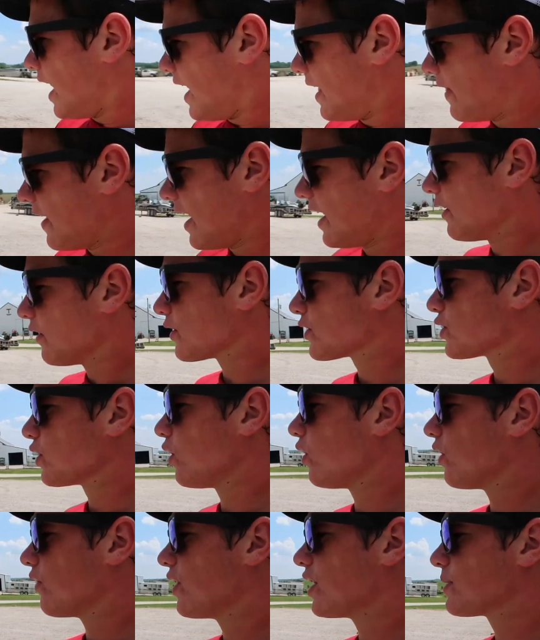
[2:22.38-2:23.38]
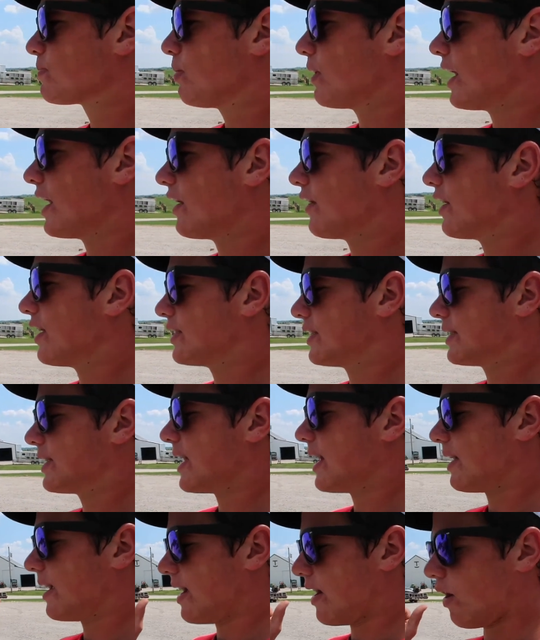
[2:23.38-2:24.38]
The end result of this planter is it's
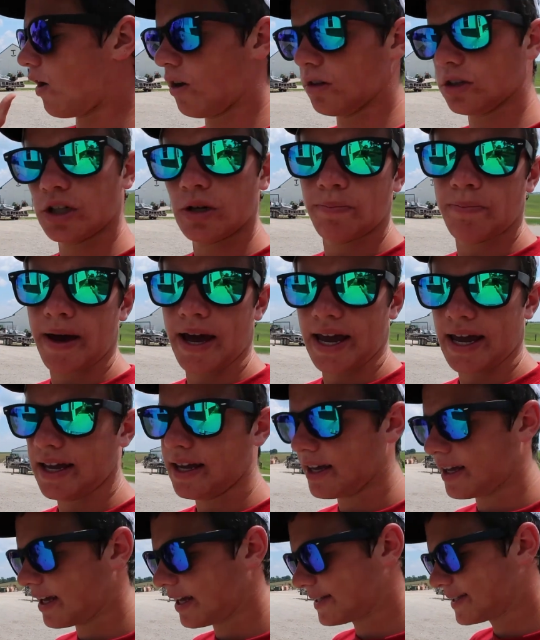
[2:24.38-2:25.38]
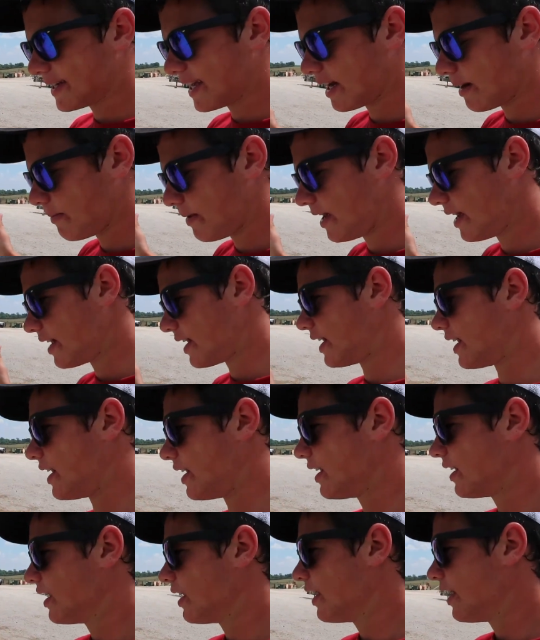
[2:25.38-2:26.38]
going to get all new paint. It's going to be
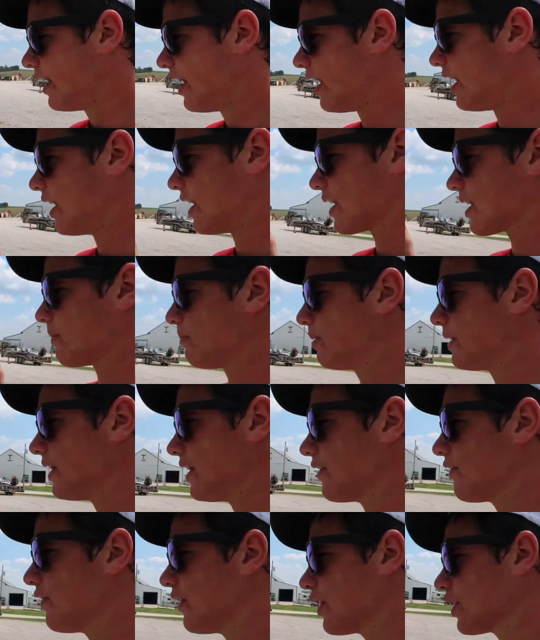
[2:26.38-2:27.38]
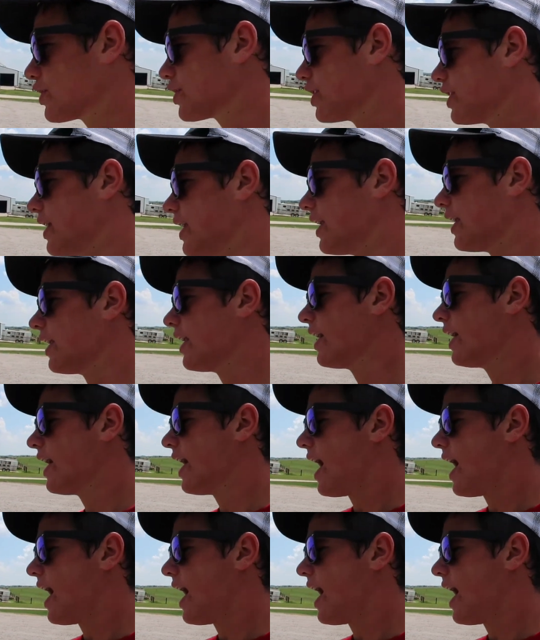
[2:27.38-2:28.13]
completely functioning.